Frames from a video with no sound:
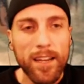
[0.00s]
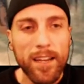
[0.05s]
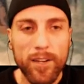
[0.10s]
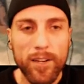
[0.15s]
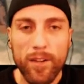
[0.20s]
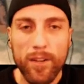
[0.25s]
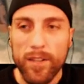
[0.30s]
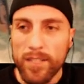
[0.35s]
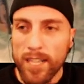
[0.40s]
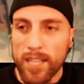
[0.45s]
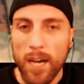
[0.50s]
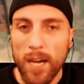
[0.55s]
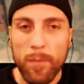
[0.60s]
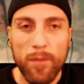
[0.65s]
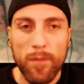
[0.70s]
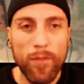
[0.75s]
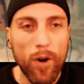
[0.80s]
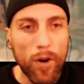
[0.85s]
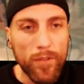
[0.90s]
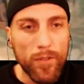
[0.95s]
you know, the time
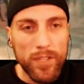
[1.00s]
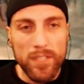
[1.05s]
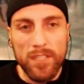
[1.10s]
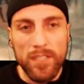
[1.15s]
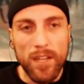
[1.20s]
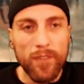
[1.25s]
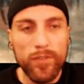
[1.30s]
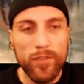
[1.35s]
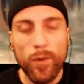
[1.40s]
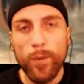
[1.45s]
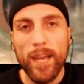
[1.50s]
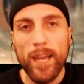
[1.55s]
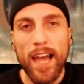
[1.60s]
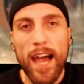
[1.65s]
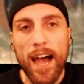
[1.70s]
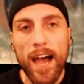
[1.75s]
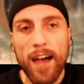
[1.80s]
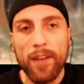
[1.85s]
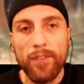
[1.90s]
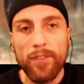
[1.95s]
of all this stuff that we
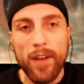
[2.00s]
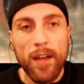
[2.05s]
have,